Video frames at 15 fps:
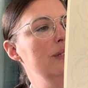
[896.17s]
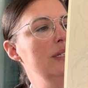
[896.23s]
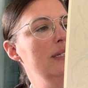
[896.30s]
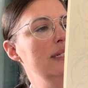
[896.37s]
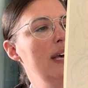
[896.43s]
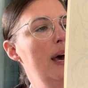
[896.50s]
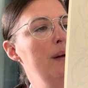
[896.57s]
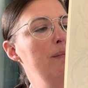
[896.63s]
is
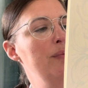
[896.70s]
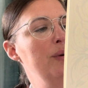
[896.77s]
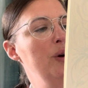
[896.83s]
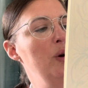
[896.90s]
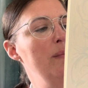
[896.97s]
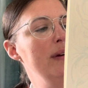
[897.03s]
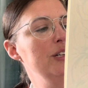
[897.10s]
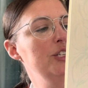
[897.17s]
that
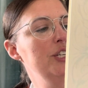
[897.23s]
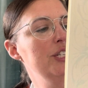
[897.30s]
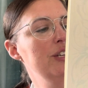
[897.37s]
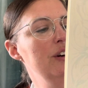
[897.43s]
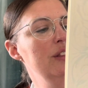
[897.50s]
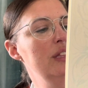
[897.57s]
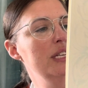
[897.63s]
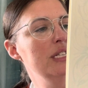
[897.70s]
broom. And she's
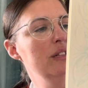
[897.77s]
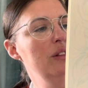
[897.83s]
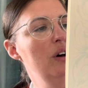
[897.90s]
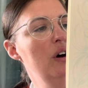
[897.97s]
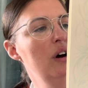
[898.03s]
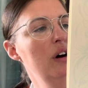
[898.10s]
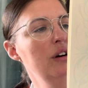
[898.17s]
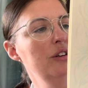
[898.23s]
got this
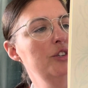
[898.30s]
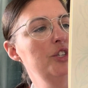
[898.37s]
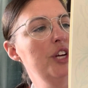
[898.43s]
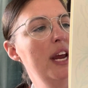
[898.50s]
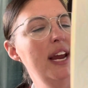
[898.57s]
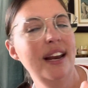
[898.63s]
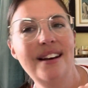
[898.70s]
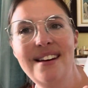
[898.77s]
long chain